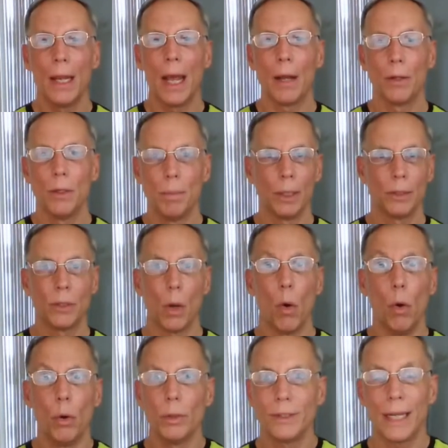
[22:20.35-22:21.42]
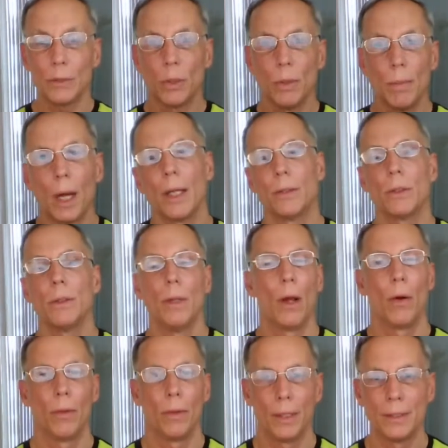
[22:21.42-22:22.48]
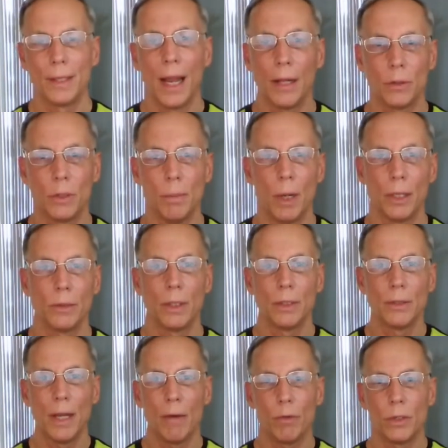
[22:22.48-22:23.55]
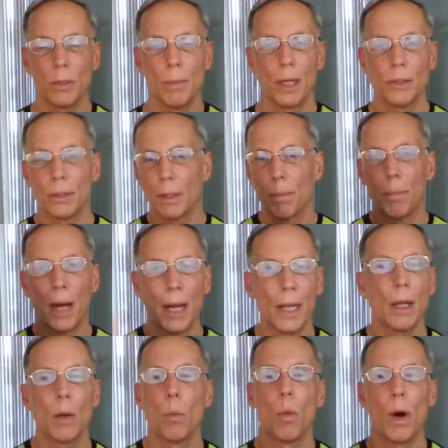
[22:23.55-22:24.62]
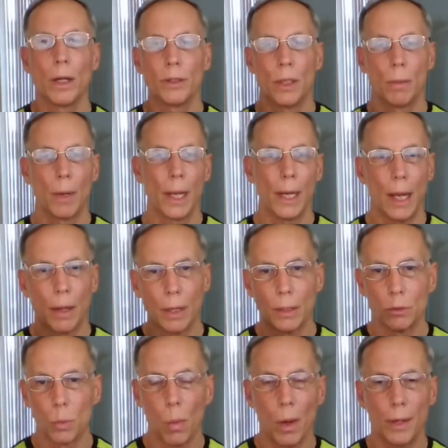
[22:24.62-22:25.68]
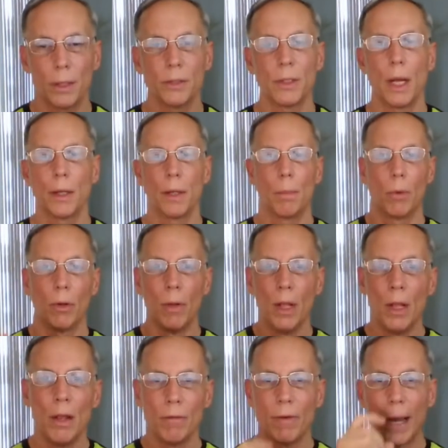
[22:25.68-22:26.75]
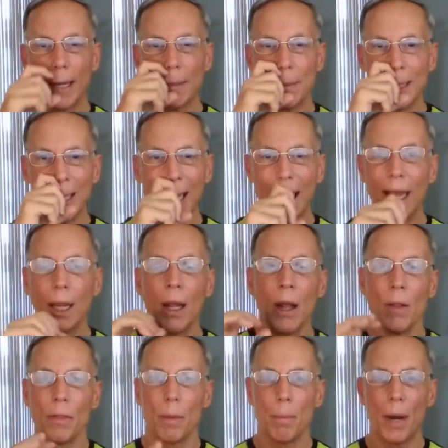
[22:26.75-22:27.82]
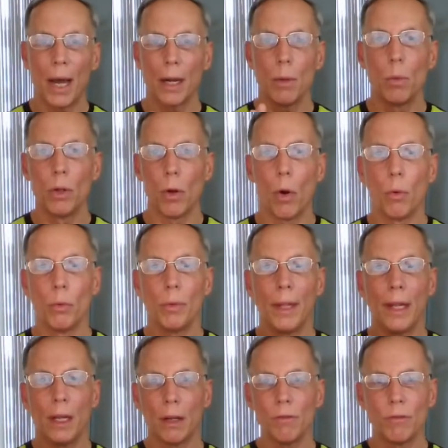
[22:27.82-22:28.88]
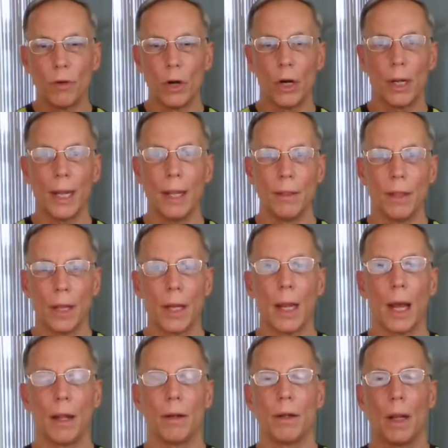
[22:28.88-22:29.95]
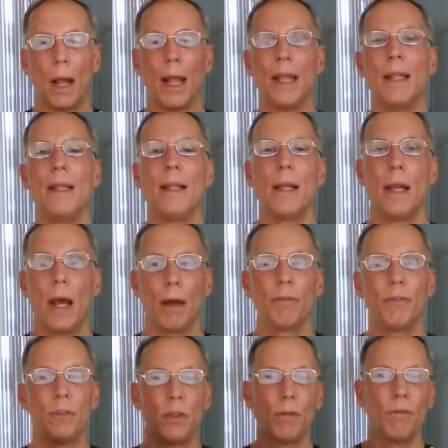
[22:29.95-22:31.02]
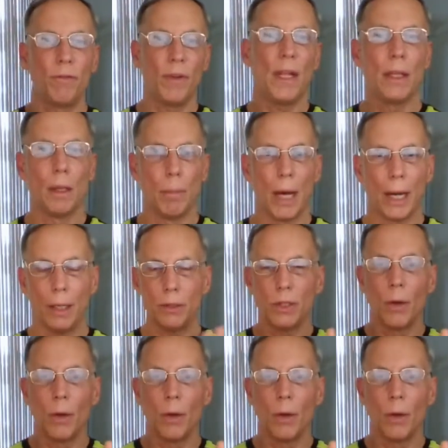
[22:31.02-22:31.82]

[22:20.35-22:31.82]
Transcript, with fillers: Now, you might say, oh, is that too much? No, it's not too much. It's never too much. The body can wash it right out. It's water soluble vitamin K. The body will only convert in the gut enough to feed the body.